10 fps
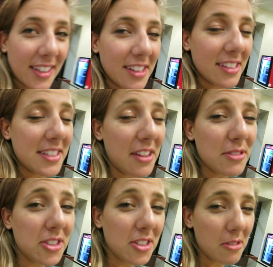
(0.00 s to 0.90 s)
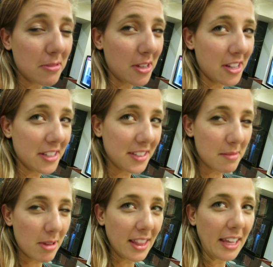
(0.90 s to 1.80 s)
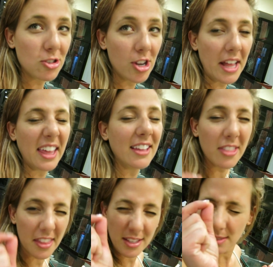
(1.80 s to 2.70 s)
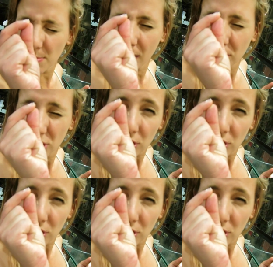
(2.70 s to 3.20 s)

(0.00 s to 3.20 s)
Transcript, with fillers: This sounds so good. I might like try like this much.